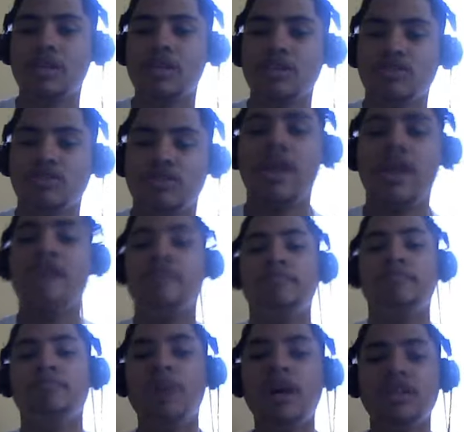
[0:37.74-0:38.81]
So they have a
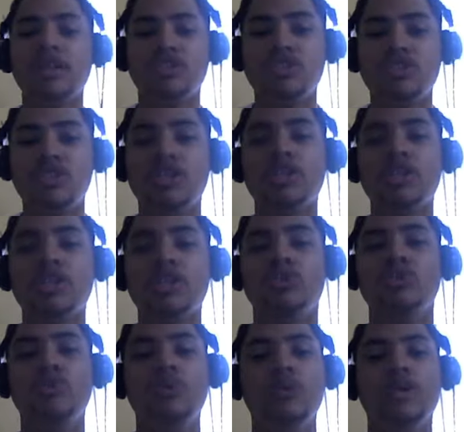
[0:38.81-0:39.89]
bunch
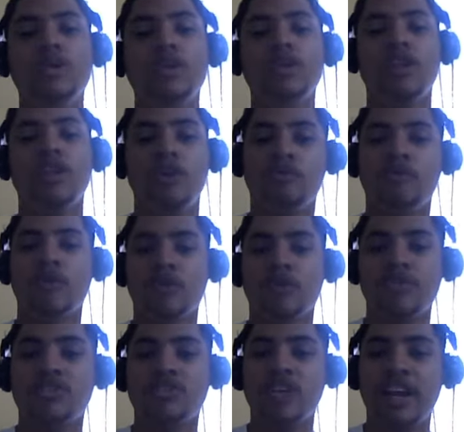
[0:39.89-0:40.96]
to, further their
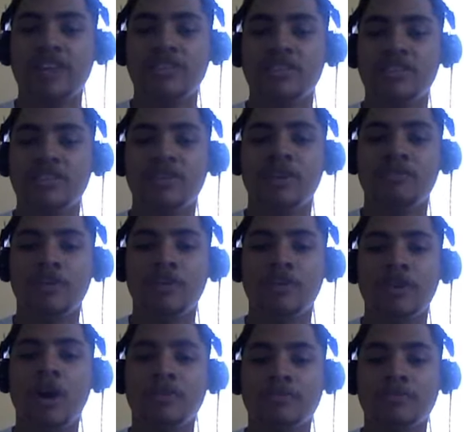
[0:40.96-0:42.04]
chances of their
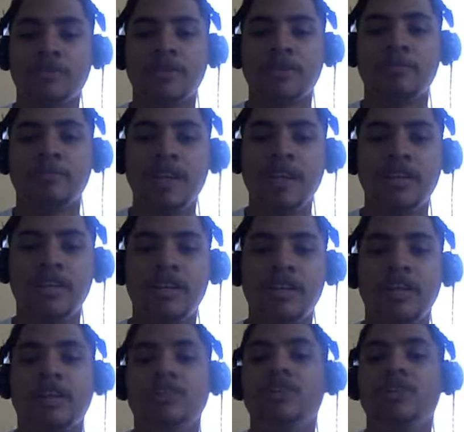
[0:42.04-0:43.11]
offspring making it and
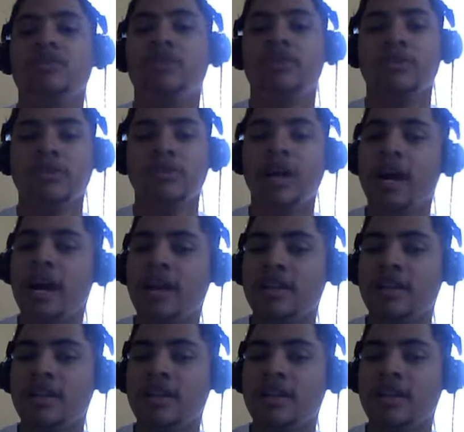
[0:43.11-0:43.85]
continuing their line.